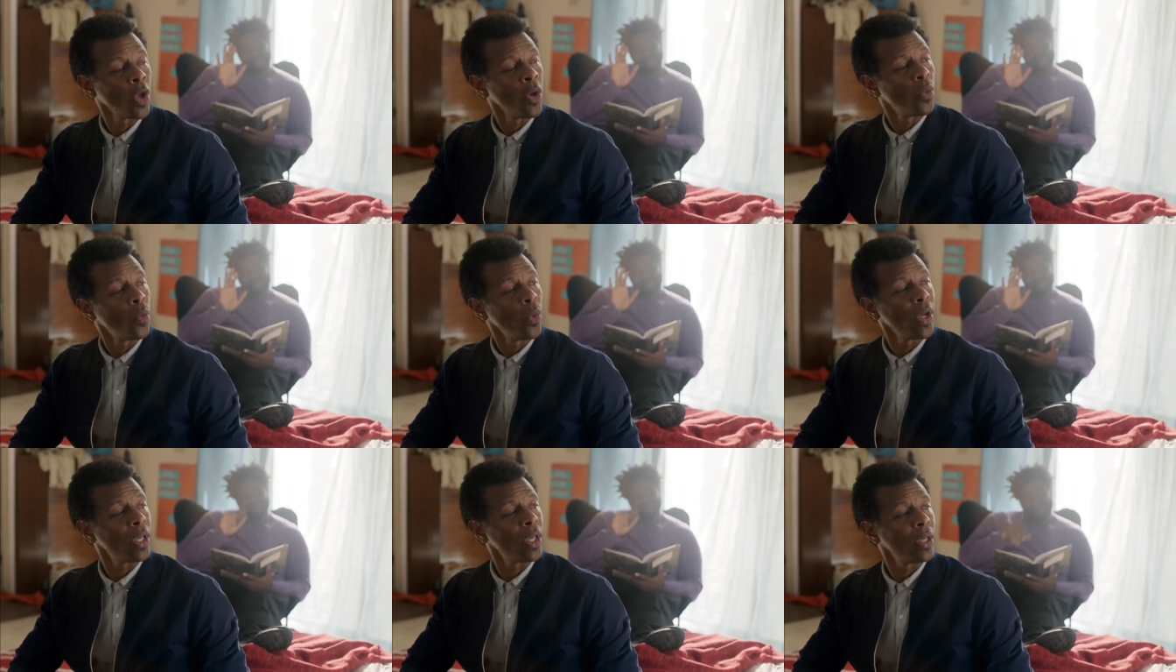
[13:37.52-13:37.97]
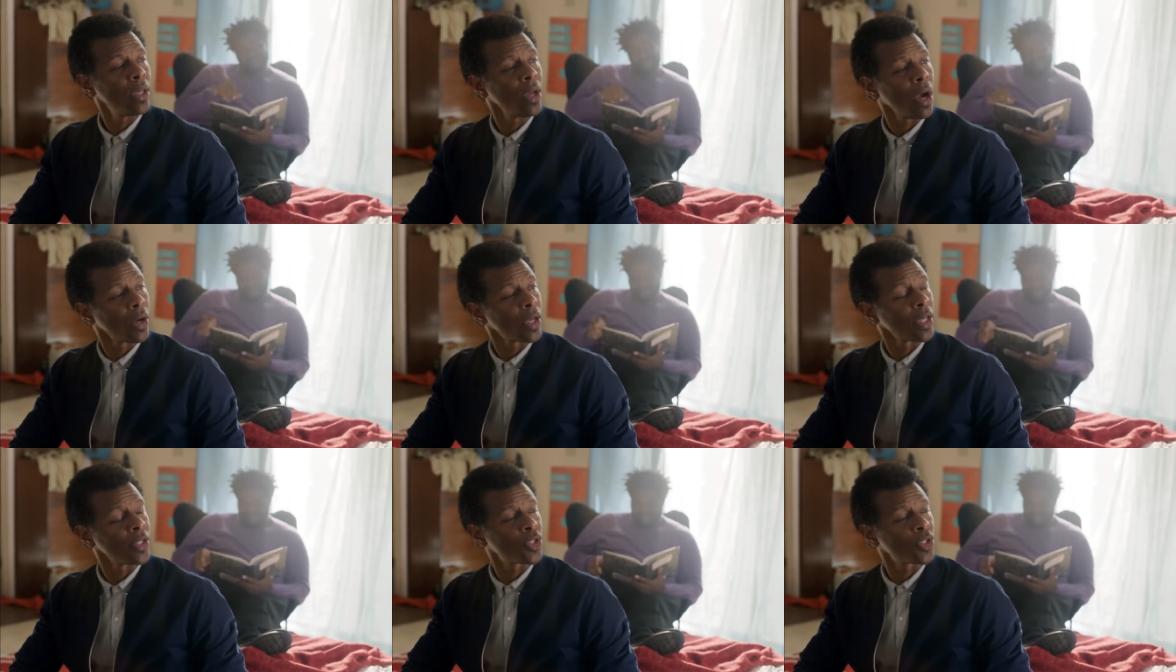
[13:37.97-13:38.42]
We
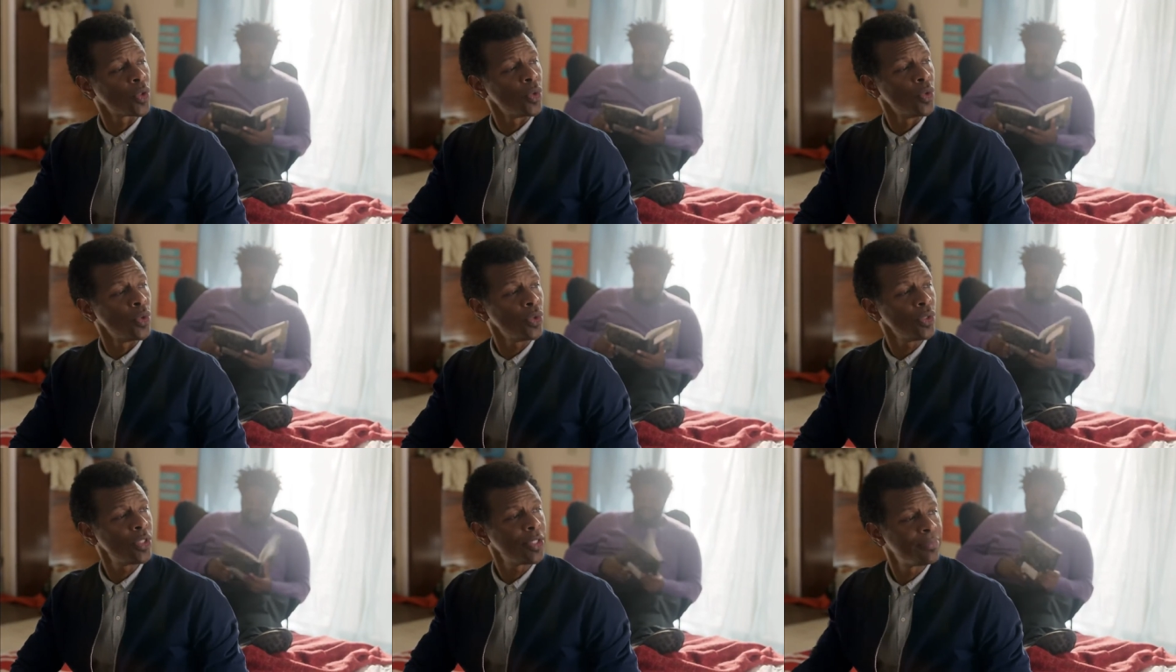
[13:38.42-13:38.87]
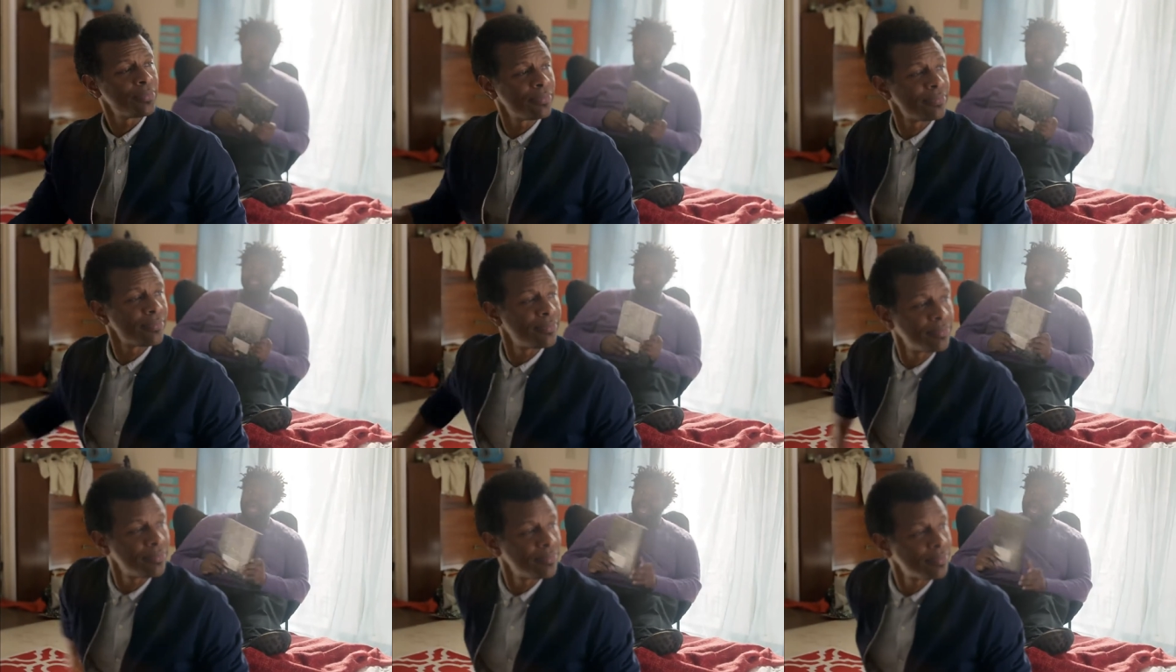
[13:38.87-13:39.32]
are Get Schooled
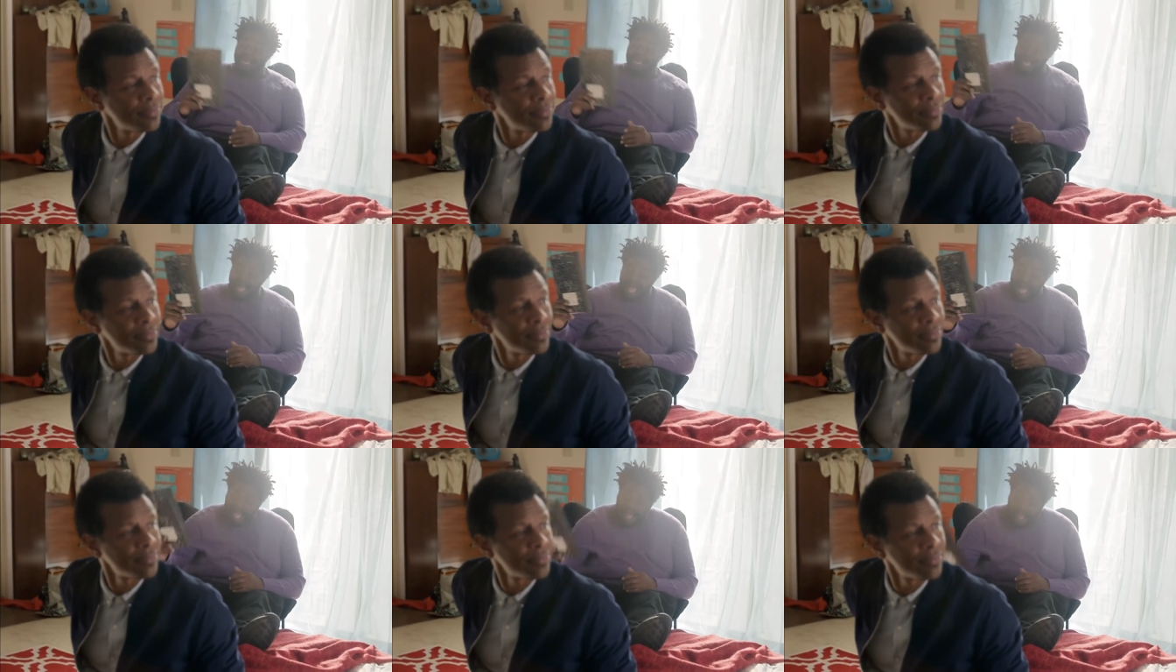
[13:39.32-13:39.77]
dot com.